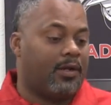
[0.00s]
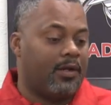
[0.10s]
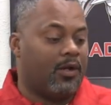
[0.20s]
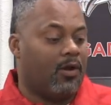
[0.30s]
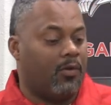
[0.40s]

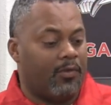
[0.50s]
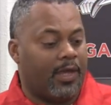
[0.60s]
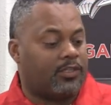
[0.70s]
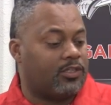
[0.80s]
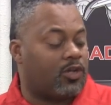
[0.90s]
And,
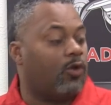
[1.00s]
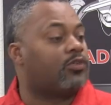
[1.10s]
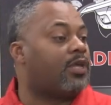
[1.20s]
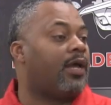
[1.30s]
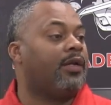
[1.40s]
that's just
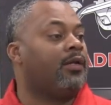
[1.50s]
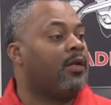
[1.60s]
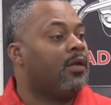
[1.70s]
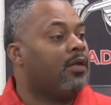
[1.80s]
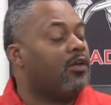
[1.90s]
co-signing,
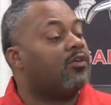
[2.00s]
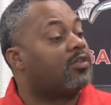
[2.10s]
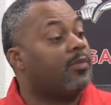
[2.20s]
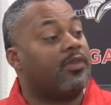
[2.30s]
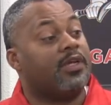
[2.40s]

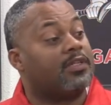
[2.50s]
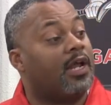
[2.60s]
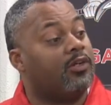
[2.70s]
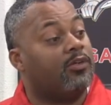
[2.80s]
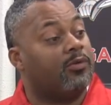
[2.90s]
some of the things
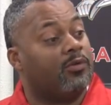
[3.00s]
that I do,